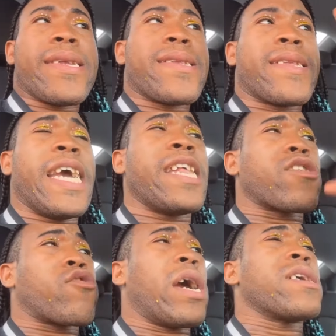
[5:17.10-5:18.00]
Then the
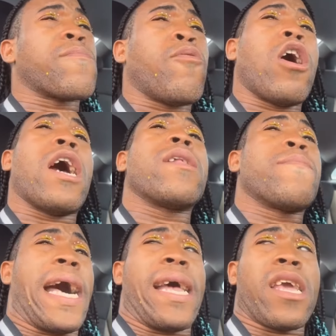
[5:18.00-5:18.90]
crazy part
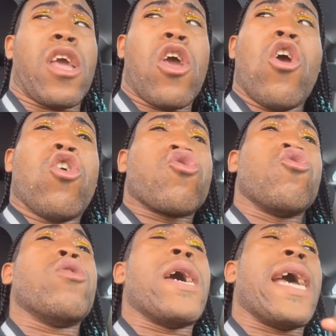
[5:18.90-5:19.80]
about it,
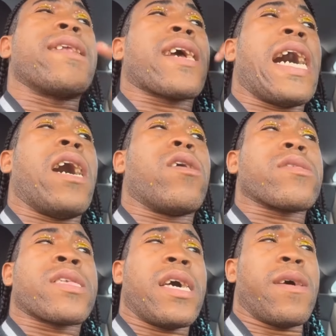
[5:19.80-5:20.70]
you had to call
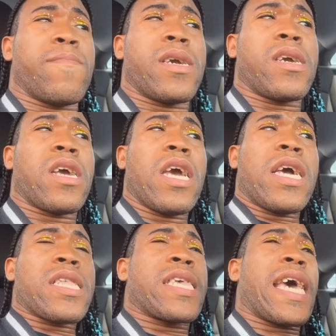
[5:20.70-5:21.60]
Tummy
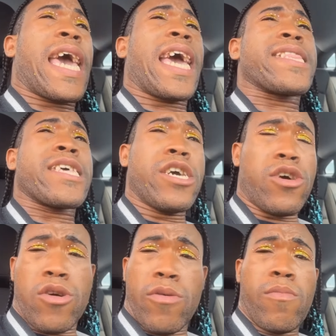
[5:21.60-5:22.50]
to ask
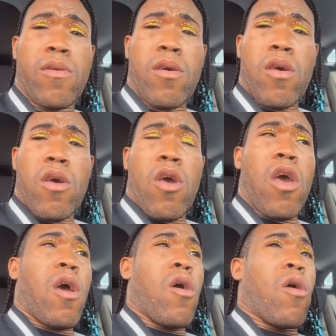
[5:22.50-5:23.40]
him,
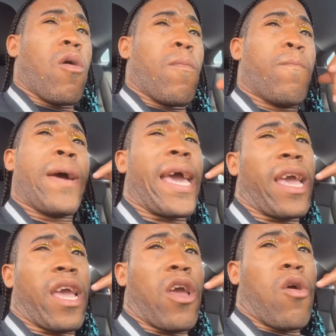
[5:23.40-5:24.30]

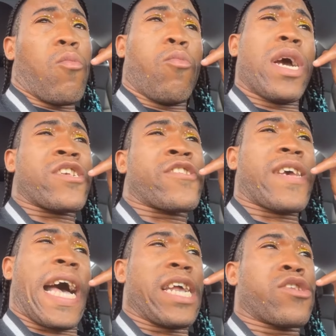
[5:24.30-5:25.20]
Babe, what should
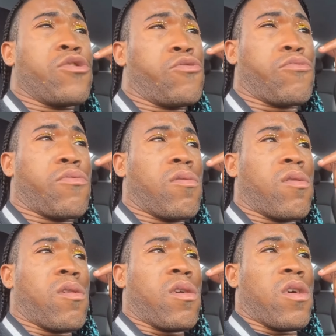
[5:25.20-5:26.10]
I do?
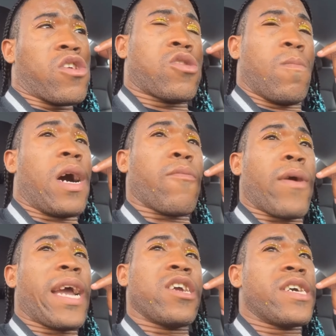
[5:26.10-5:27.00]
Shamar
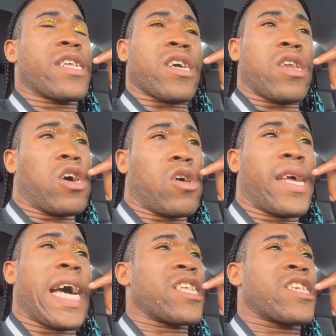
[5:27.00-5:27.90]
right here in the club
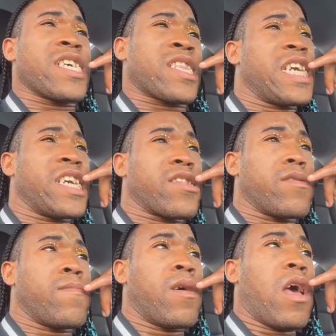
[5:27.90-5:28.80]
and I just seen
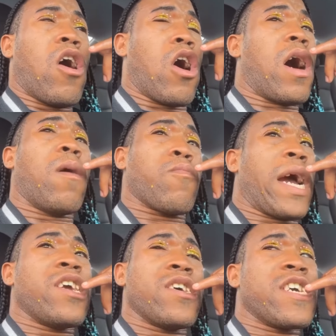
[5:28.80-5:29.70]
him. Or I'm
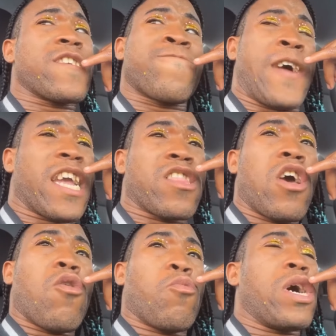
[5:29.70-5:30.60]
right here in his face.
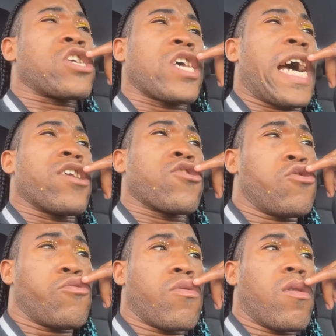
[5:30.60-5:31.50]
What should I
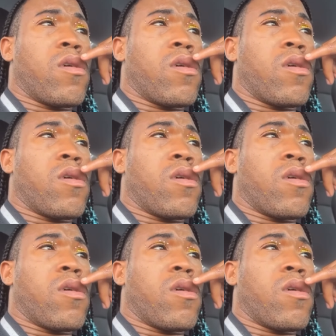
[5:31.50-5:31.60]
do?